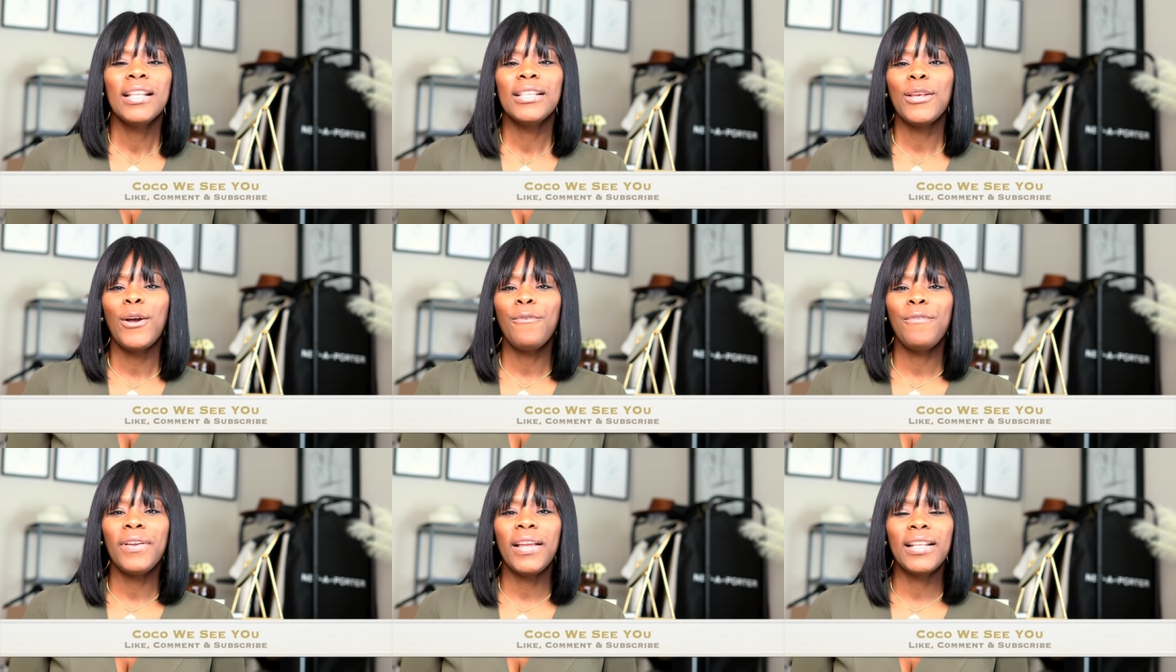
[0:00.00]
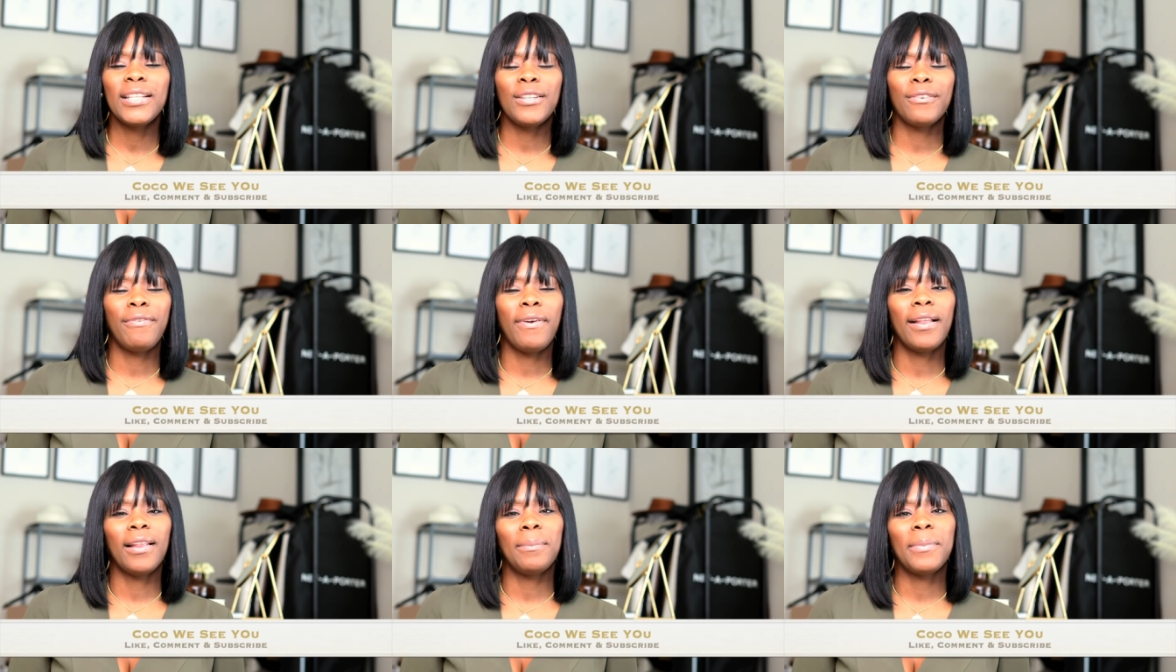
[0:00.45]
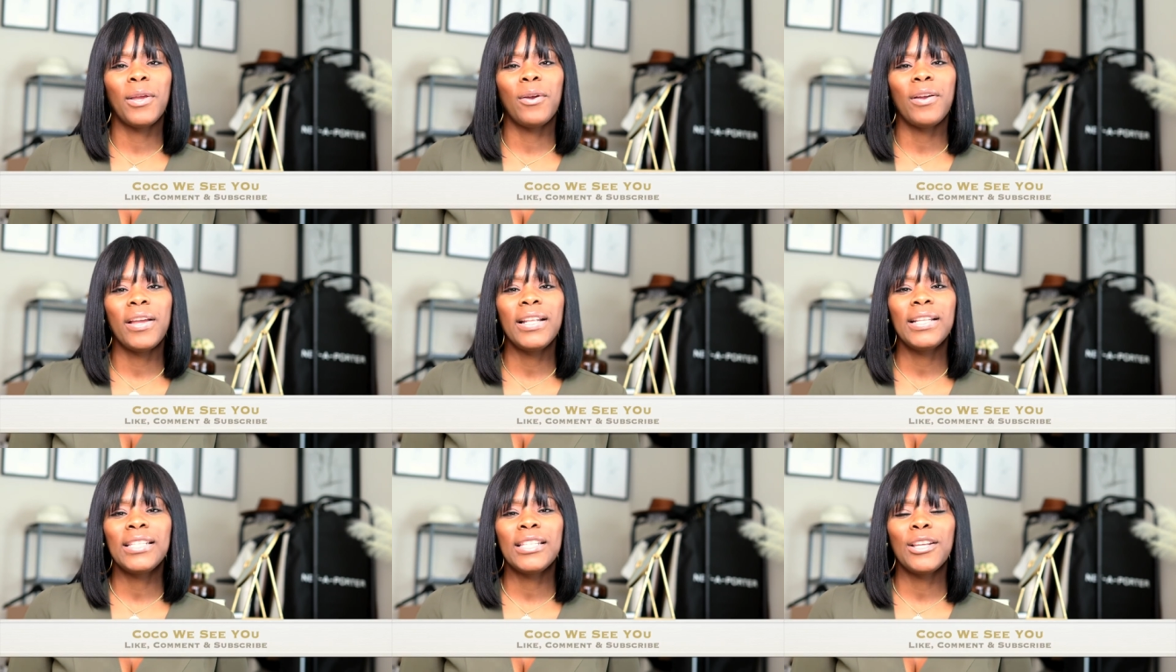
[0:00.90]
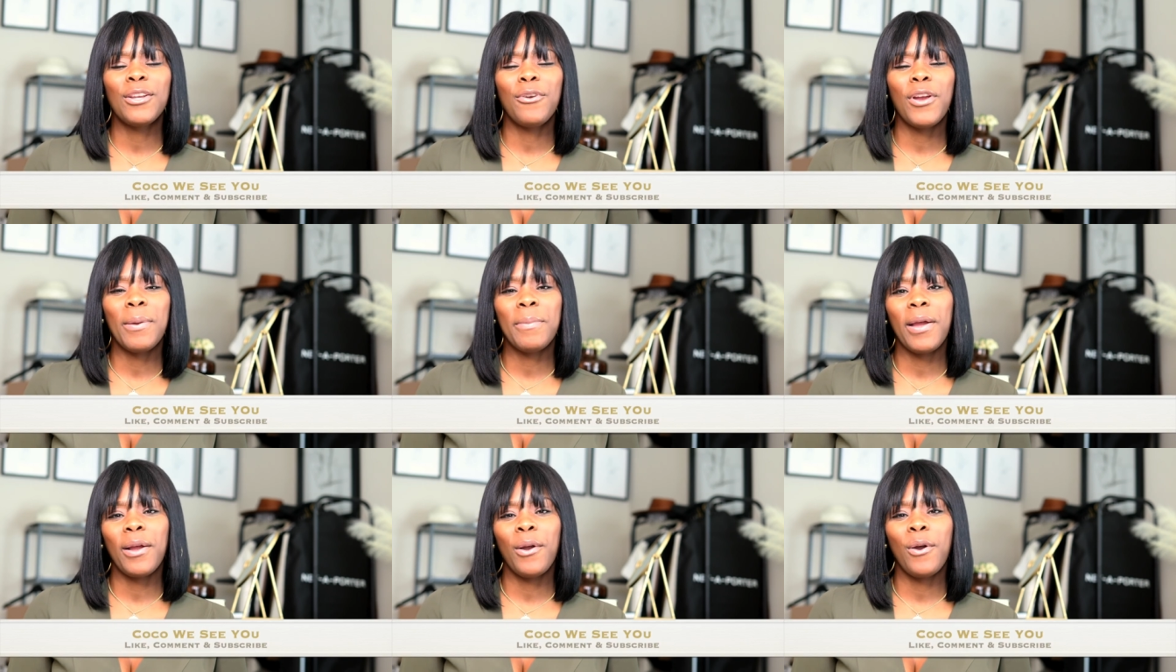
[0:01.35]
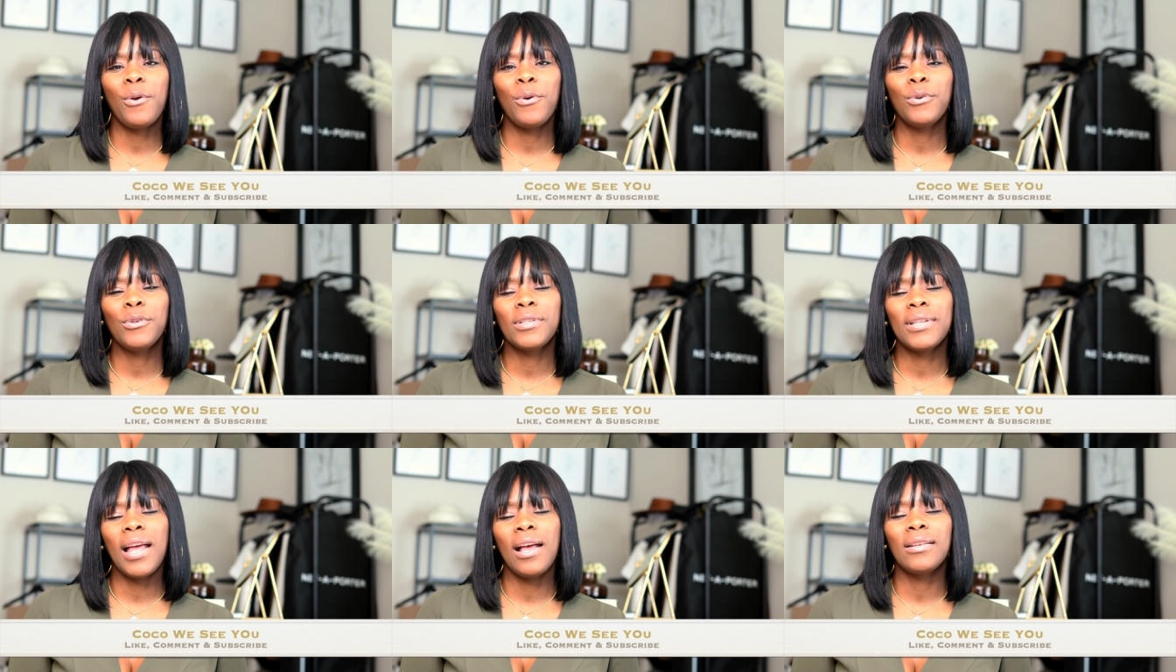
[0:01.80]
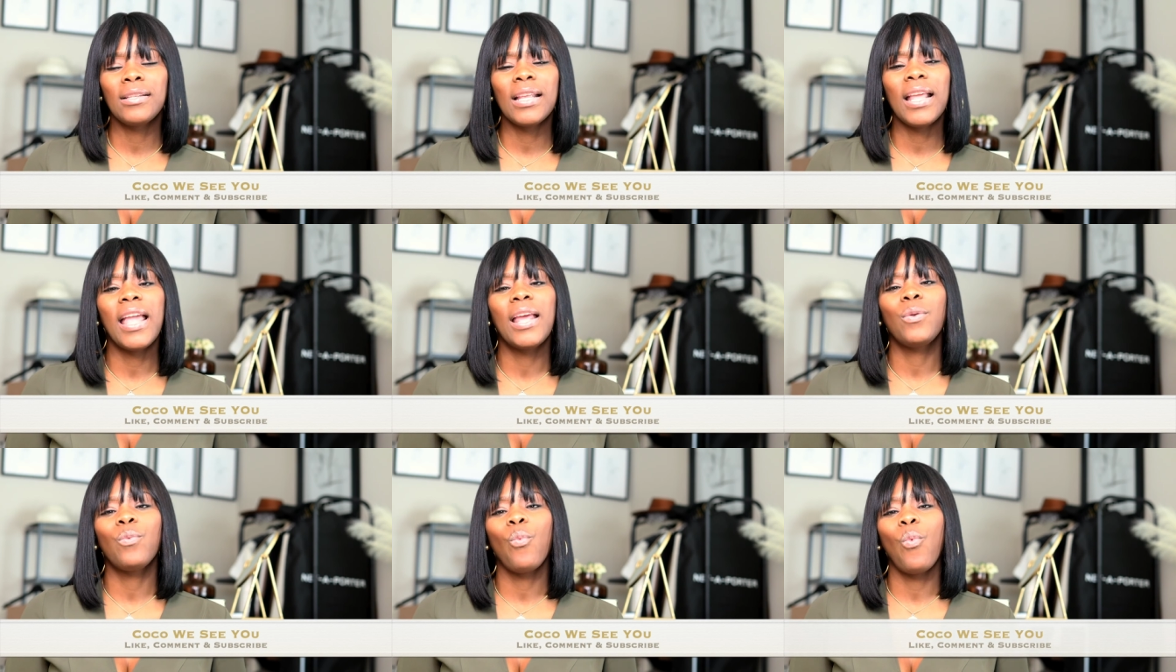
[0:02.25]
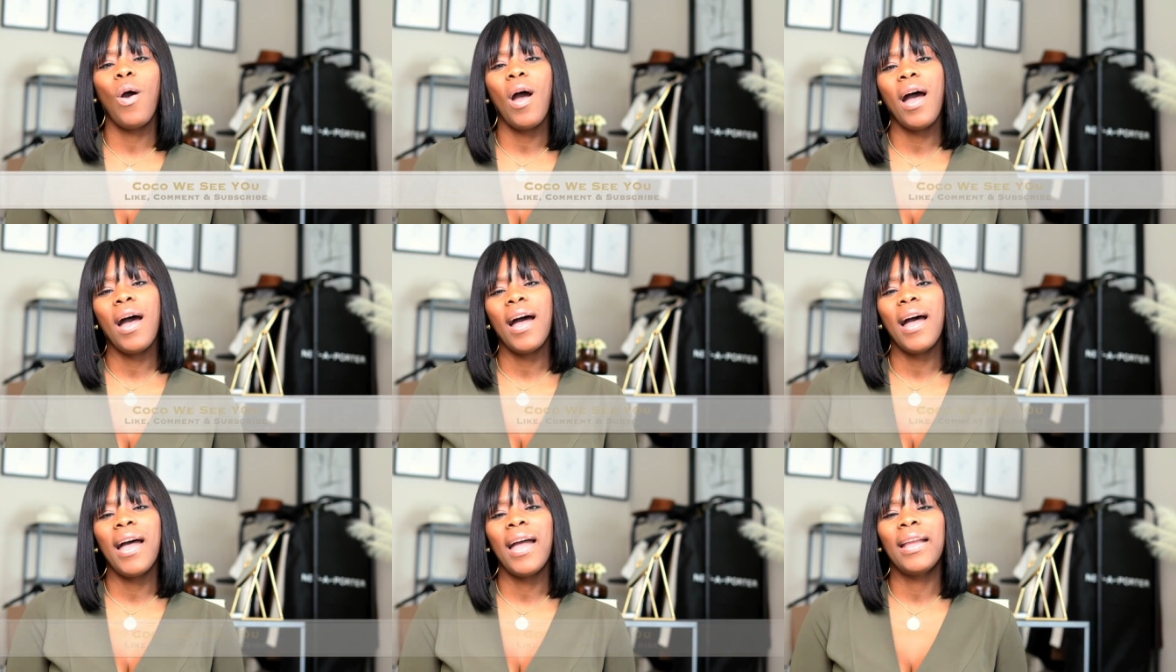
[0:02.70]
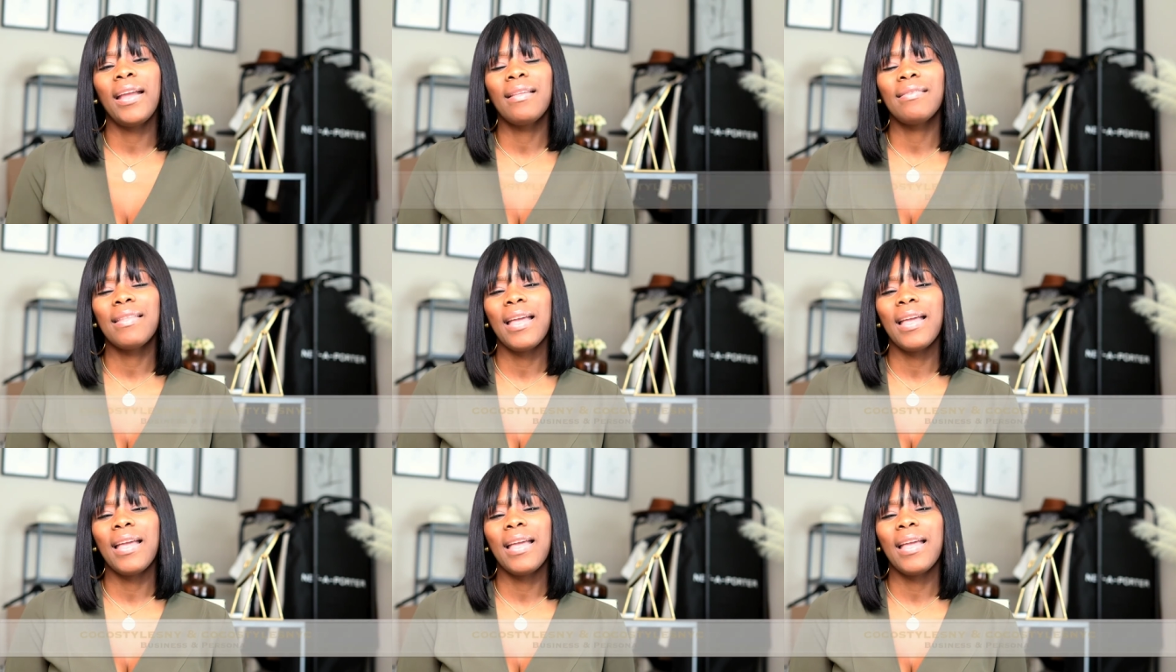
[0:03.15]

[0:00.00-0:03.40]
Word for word: Don't forget to follow me on Instagram at Coco Styles NY.